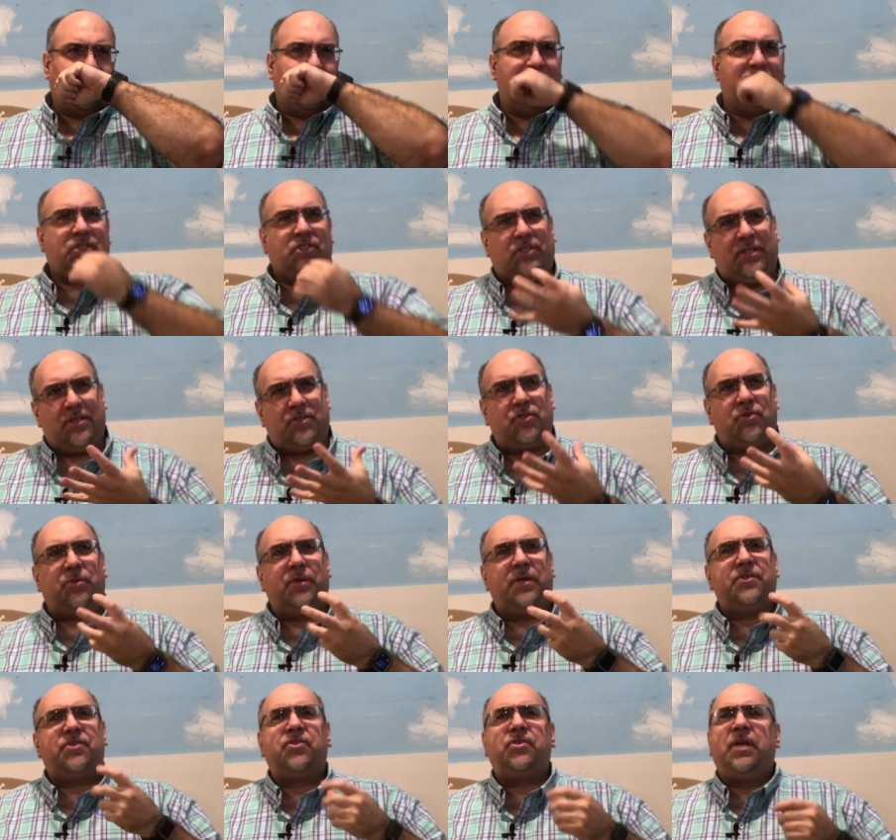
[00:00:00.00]

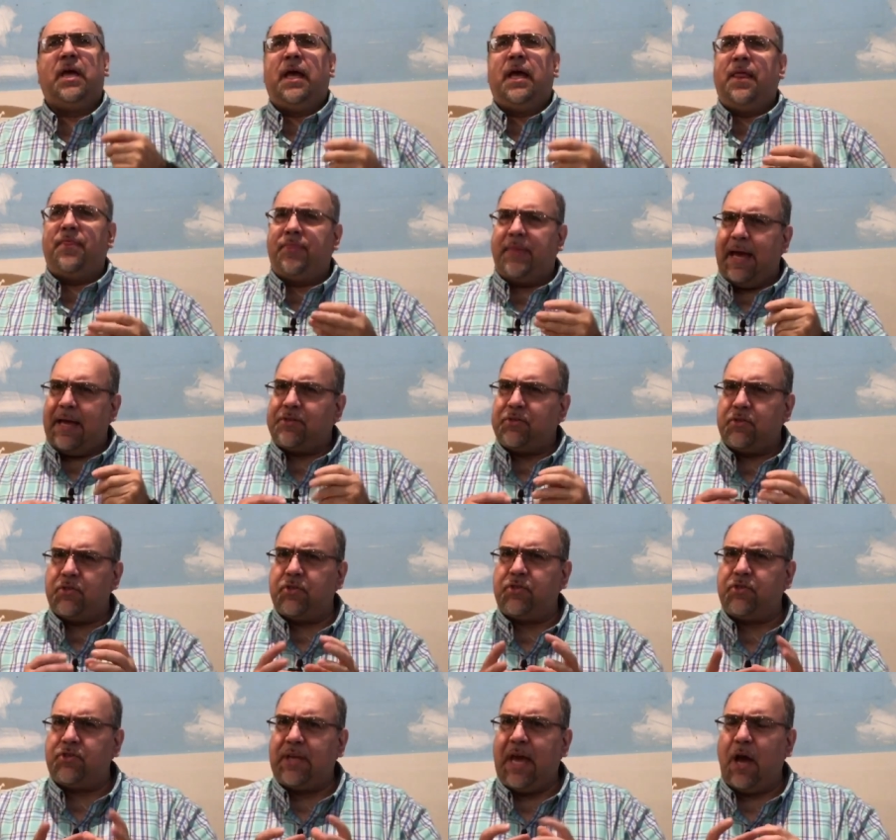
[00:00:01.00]
citrus. That
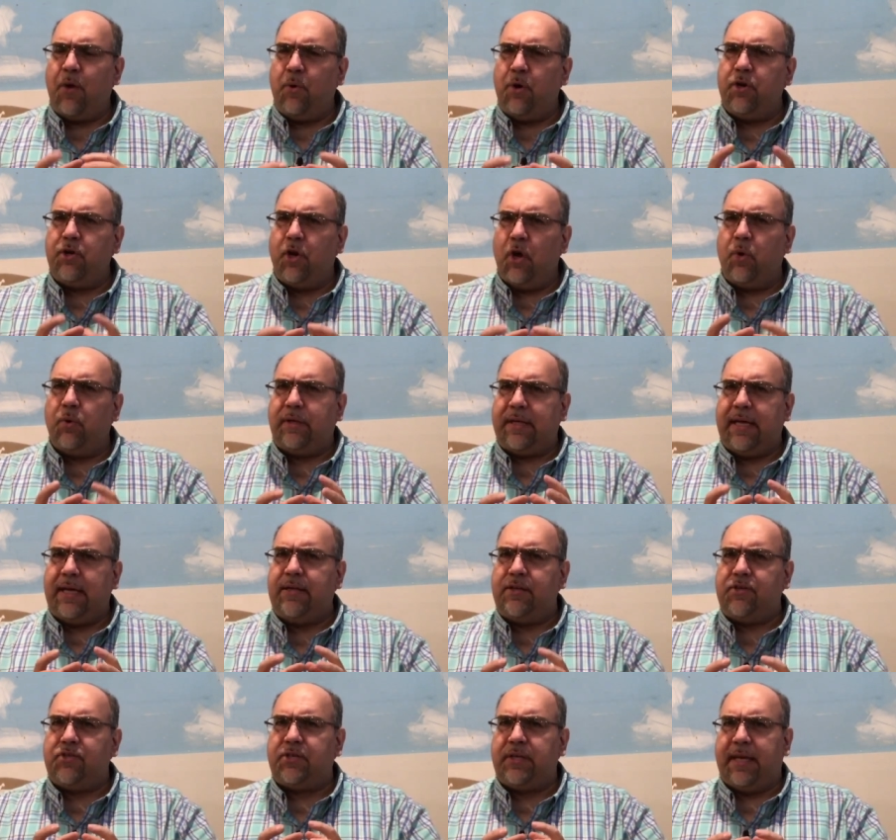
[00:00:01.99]
sour note
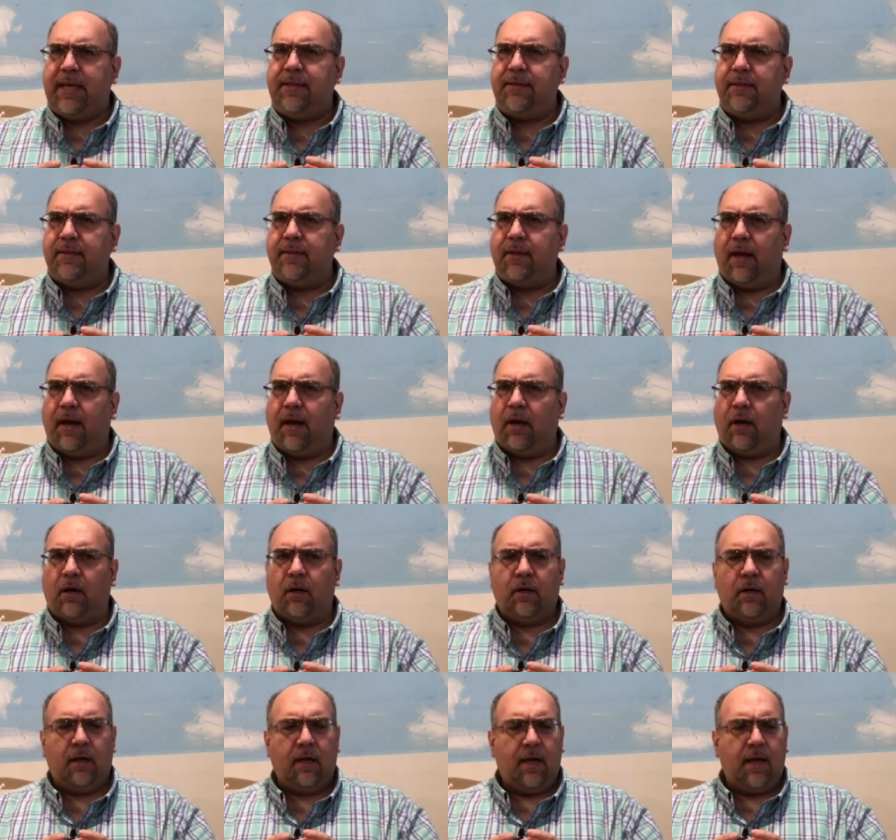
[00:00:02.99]
is in
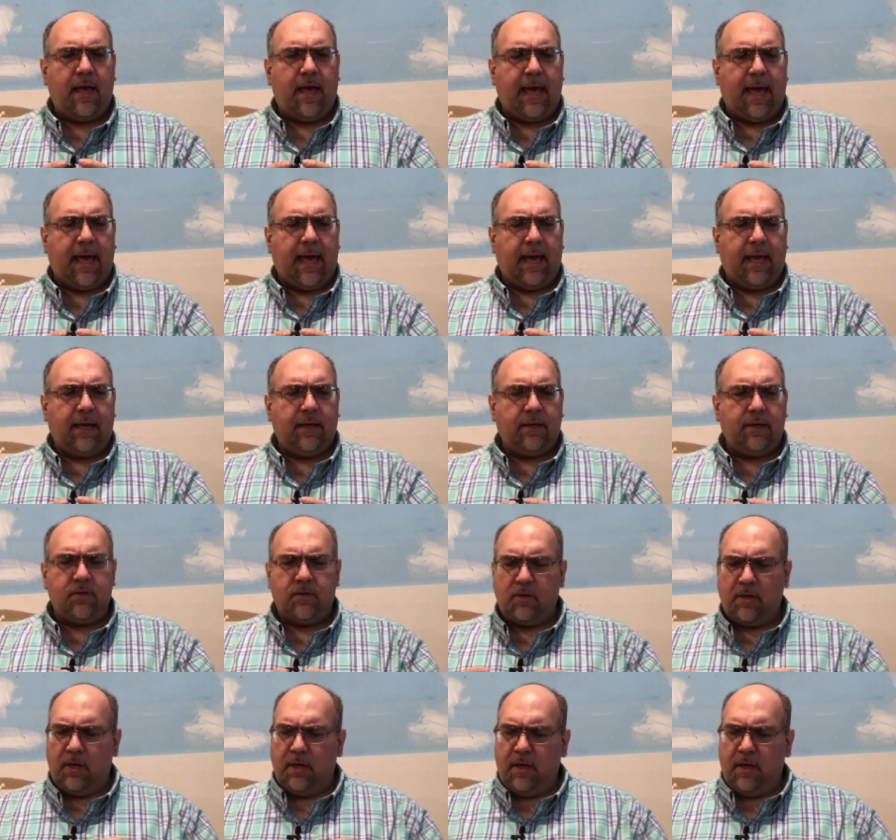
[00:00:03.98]
there, and